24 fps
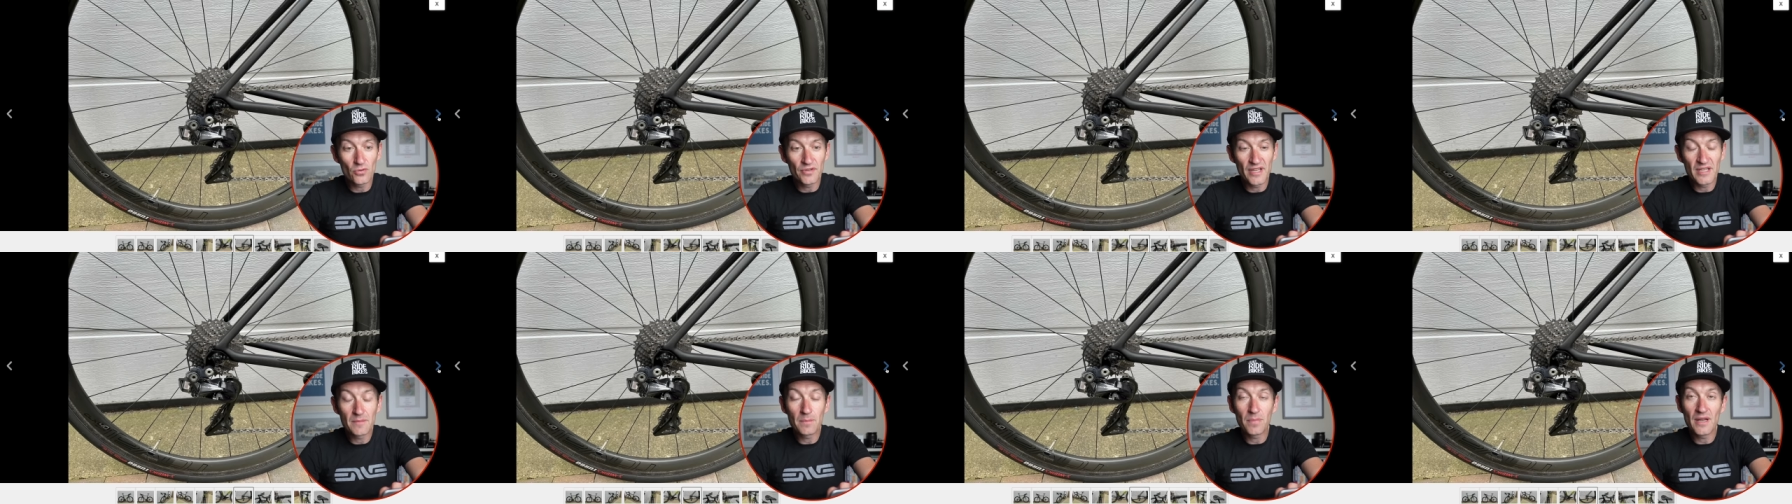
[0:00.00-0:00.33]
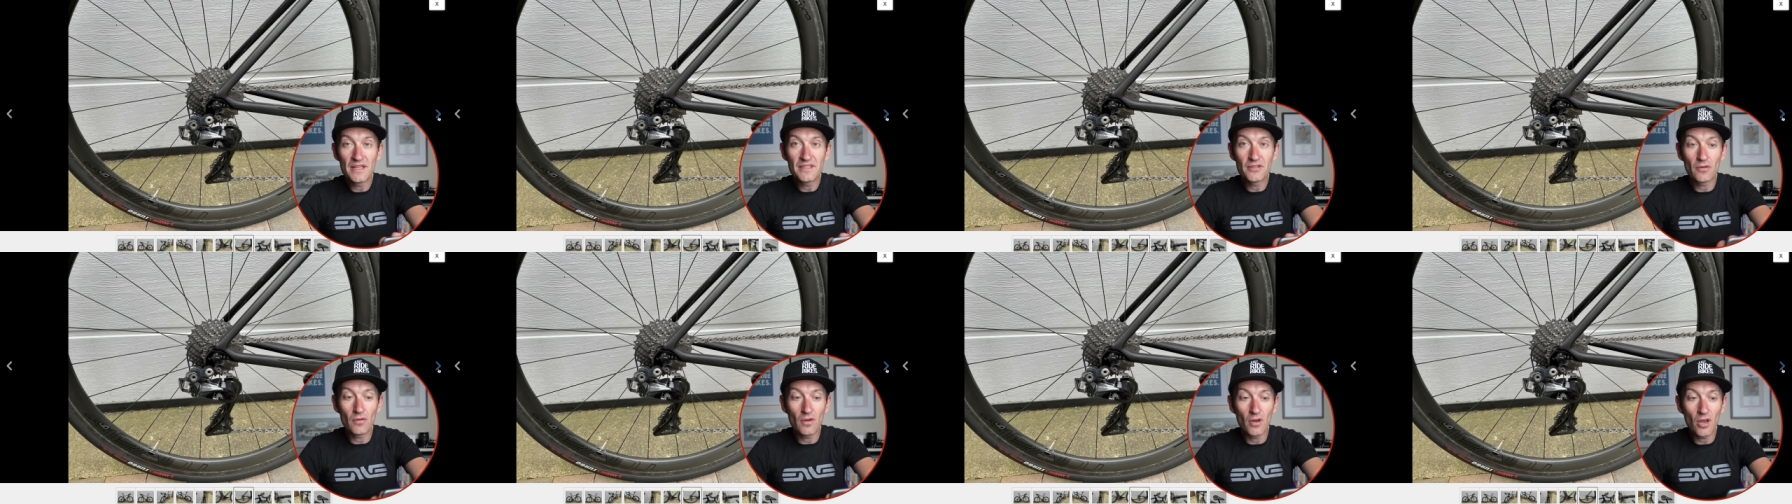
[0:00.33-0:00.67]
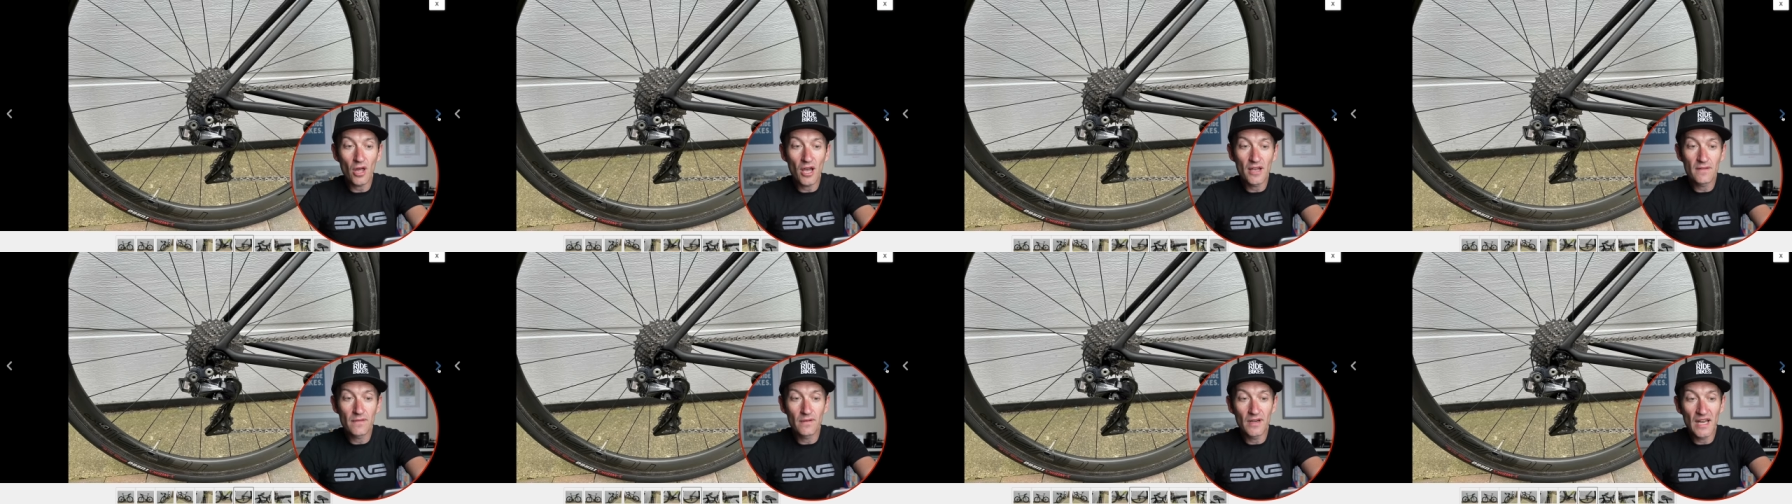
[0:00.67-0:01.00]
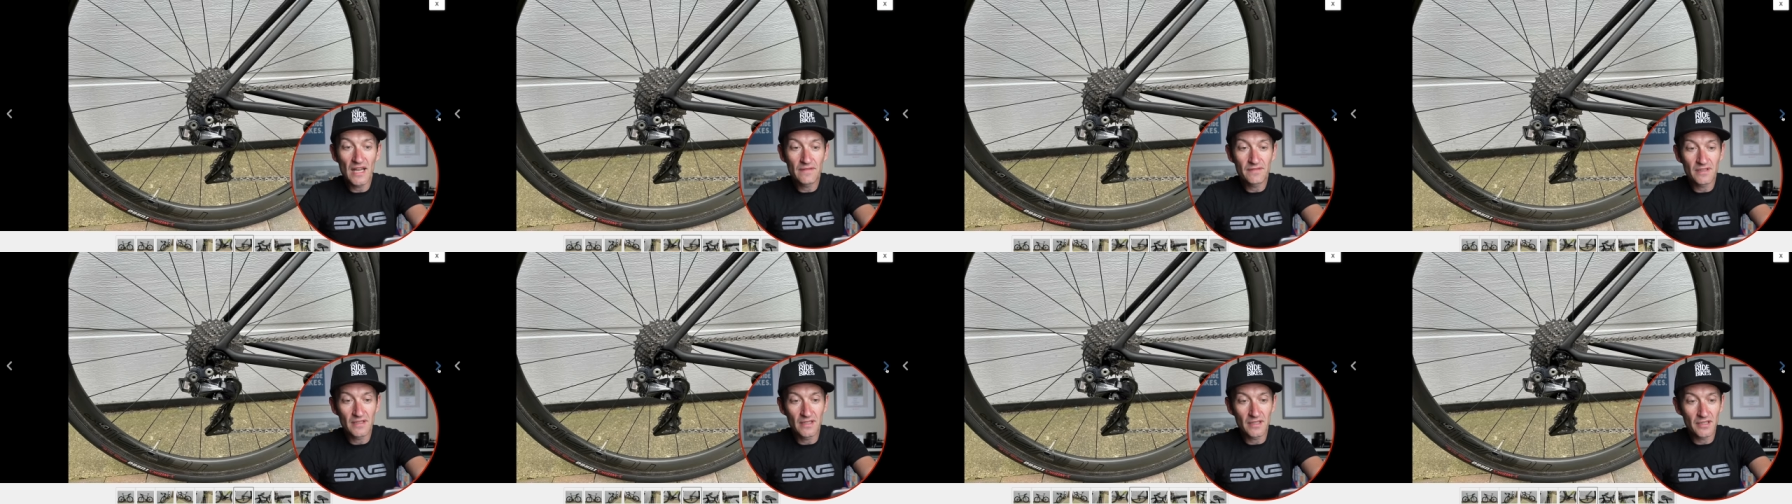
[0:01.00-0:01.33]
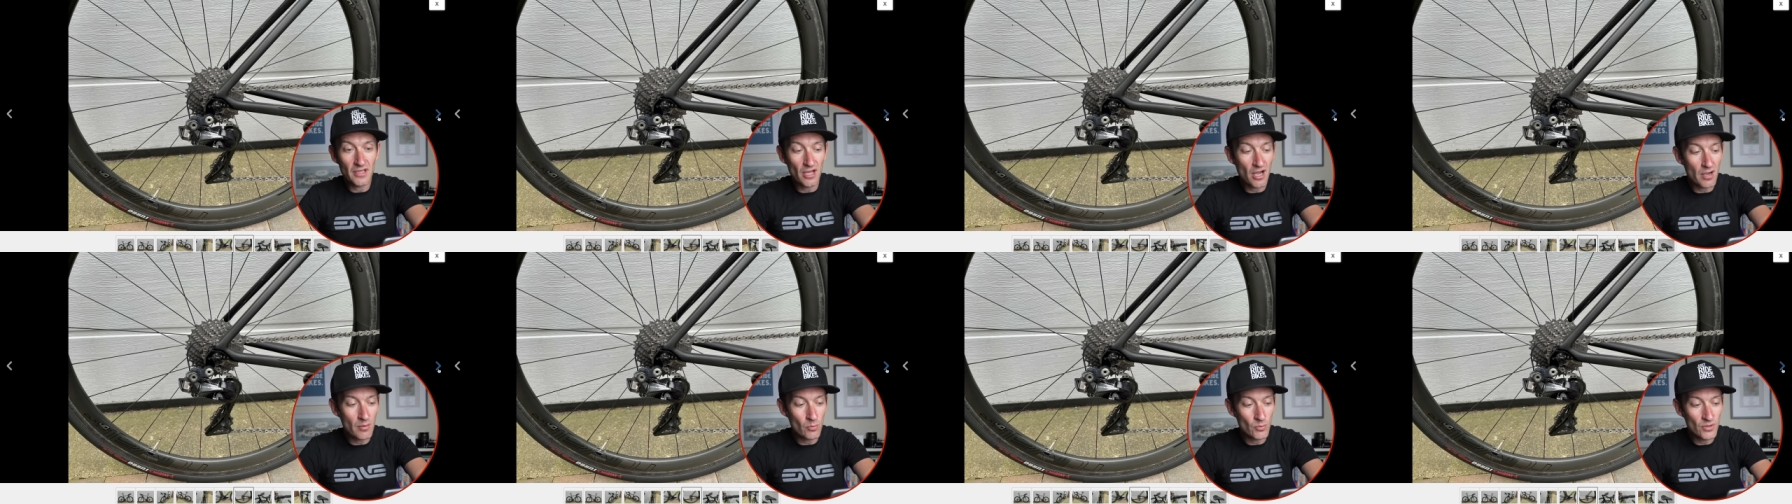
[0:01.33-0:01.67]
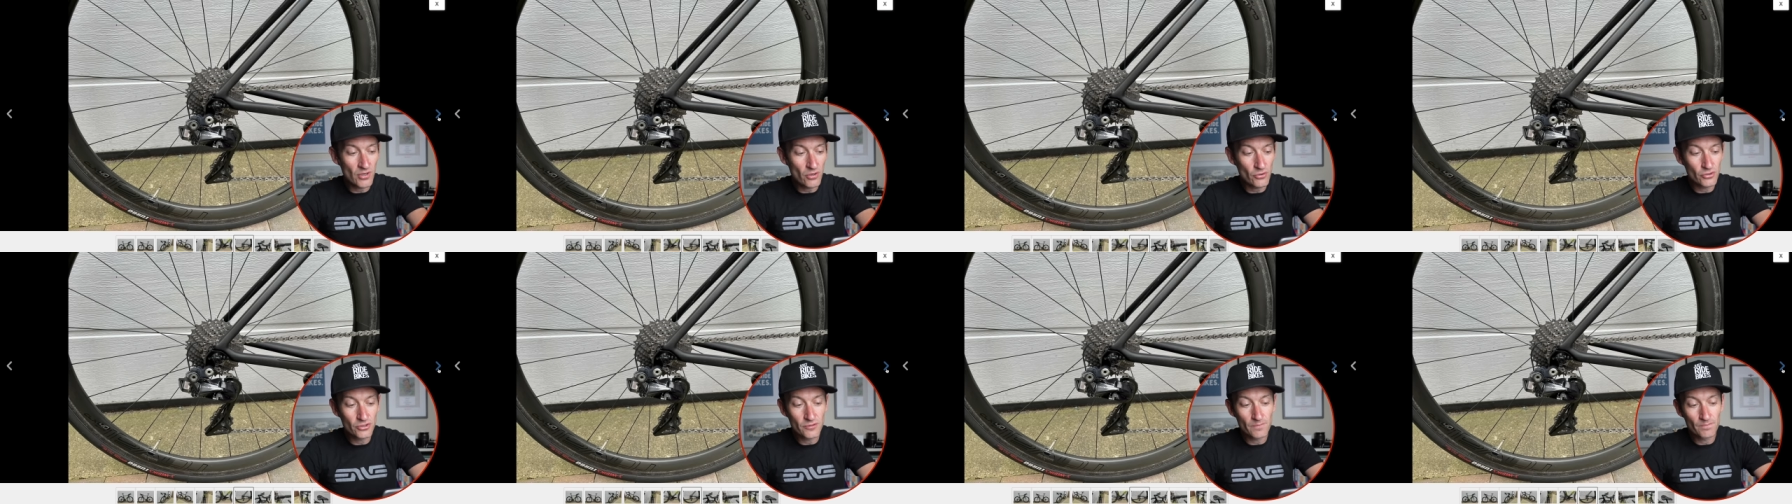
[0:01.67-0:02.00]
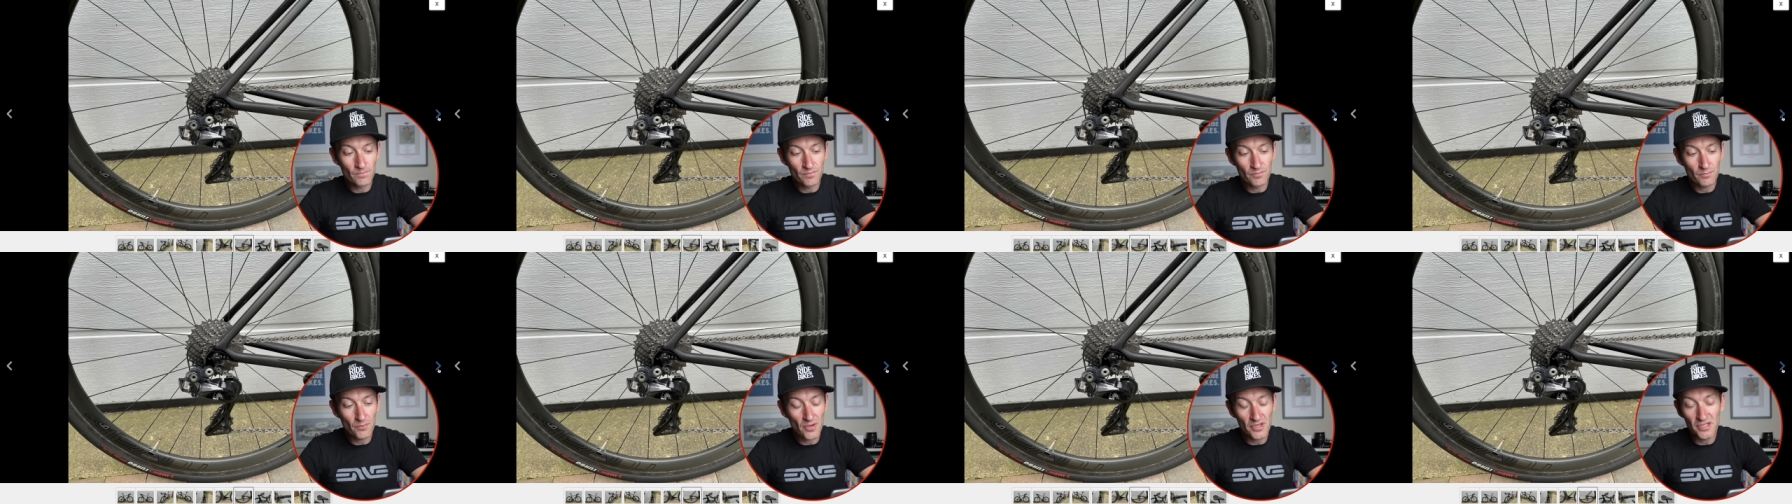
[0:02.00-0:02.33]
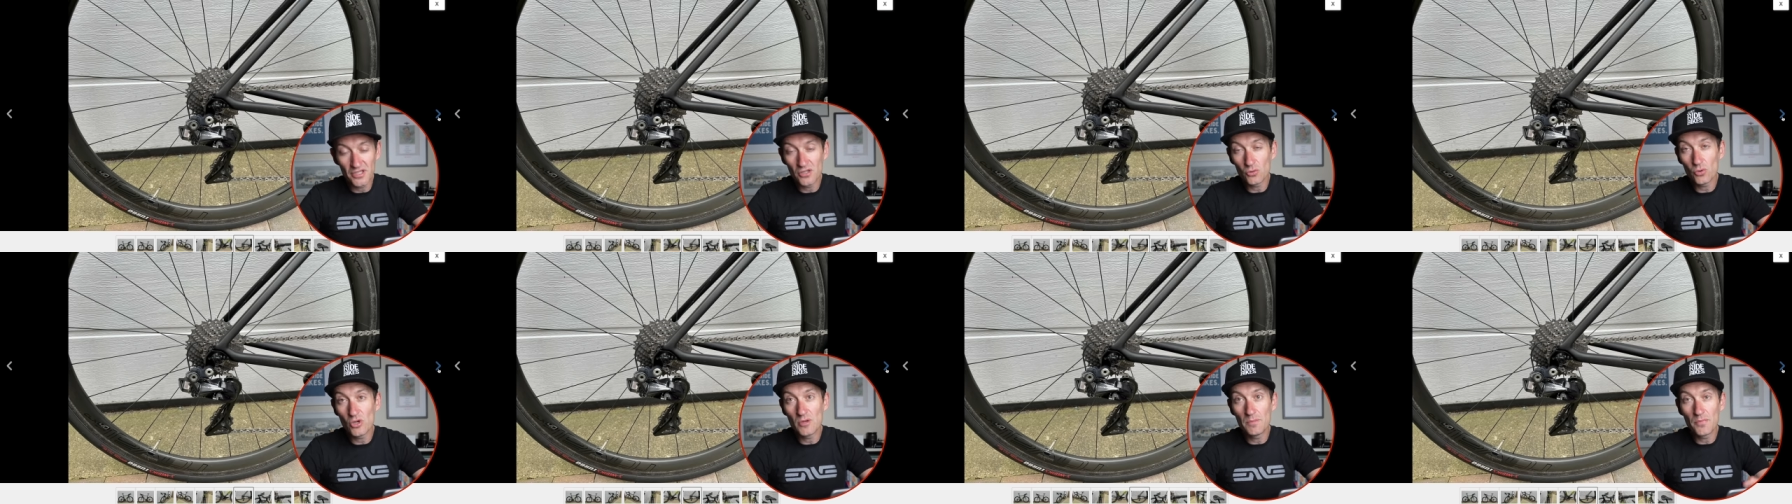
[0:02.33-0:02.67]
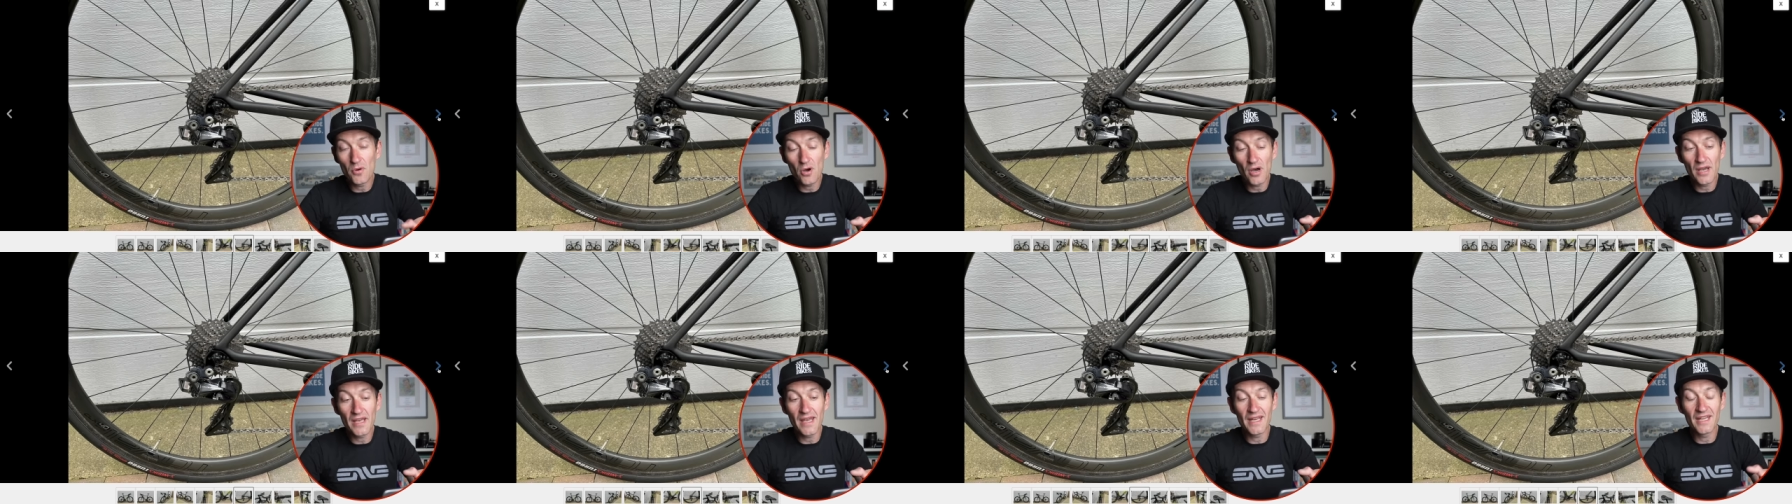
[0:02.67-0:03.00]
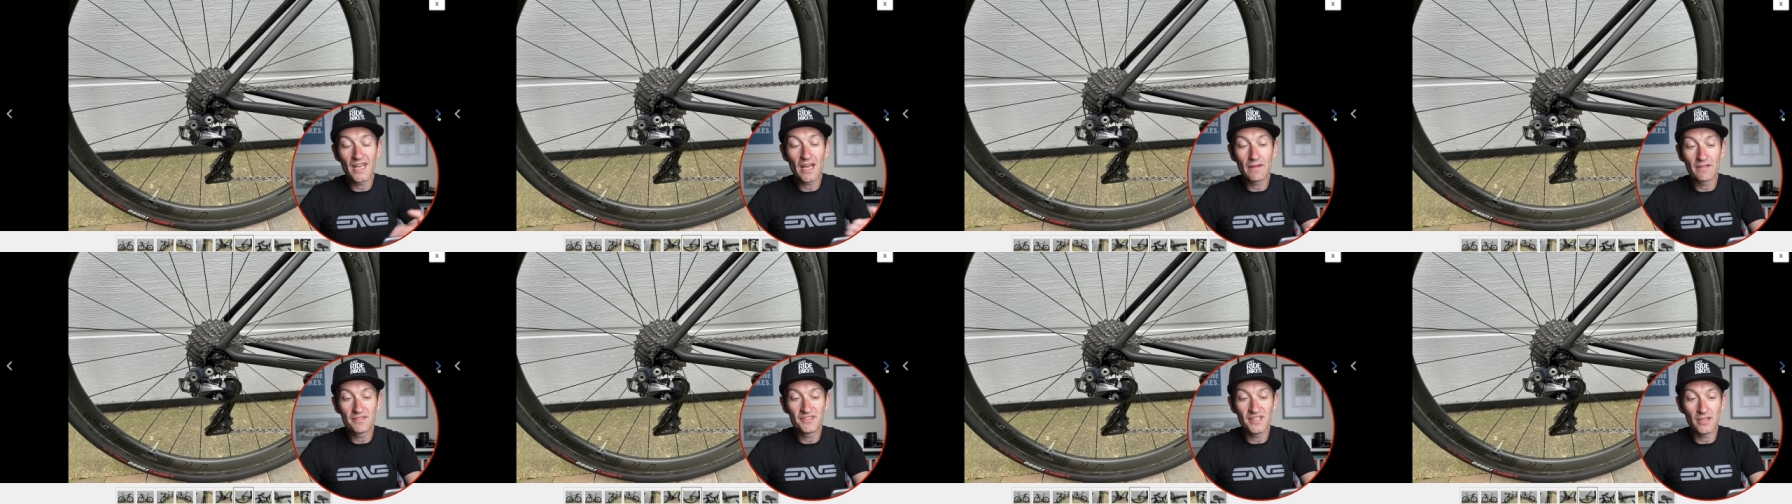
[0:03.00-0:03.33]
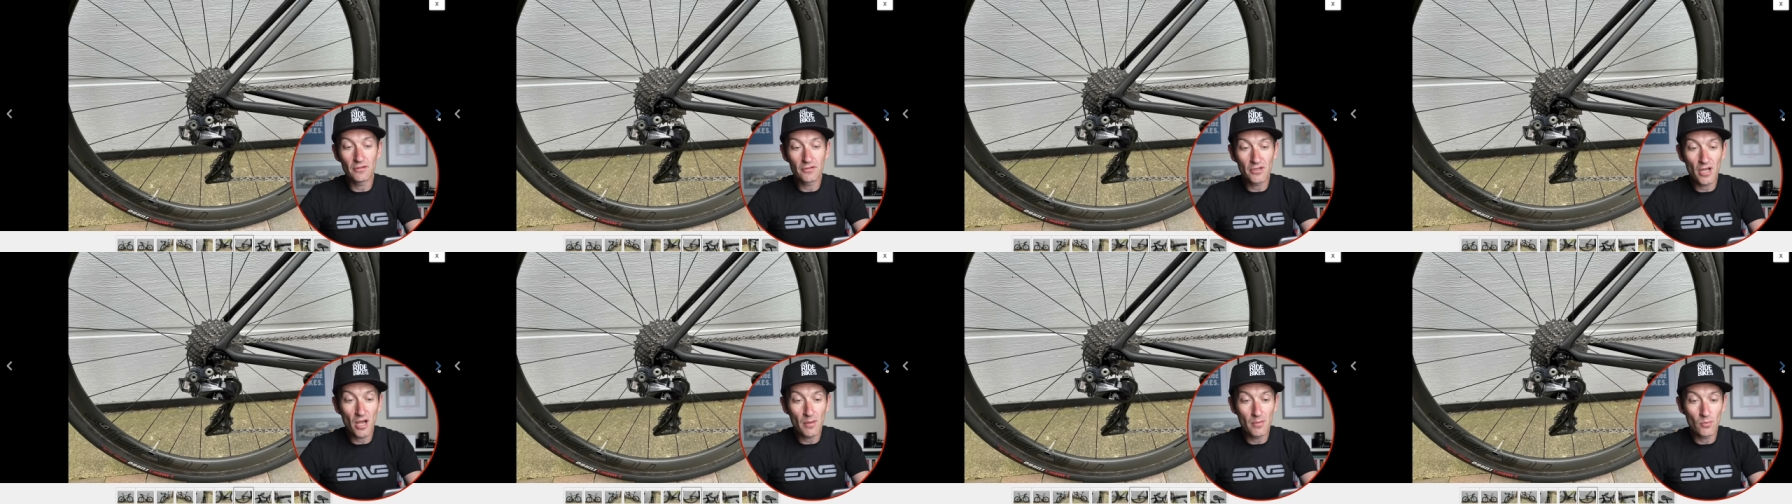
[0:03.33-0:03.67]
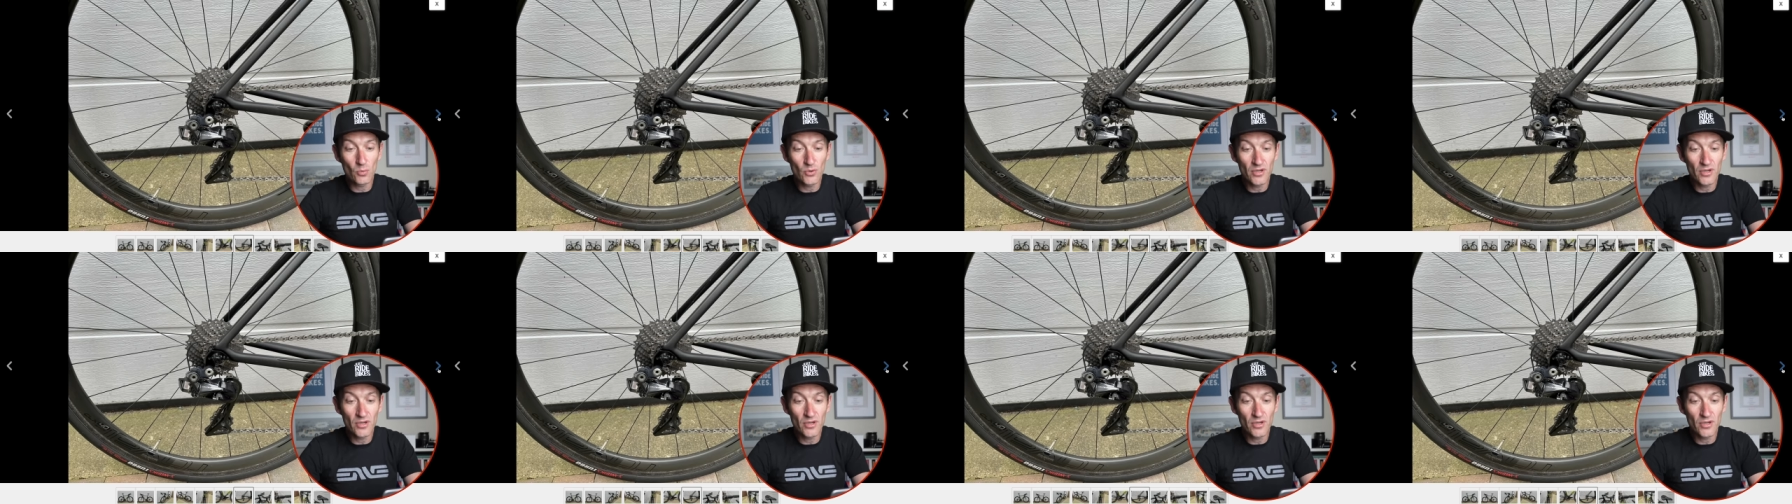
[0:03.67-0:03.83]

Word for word: there's plenty of life left in the carbon wheels, but you can always buy another set of carbon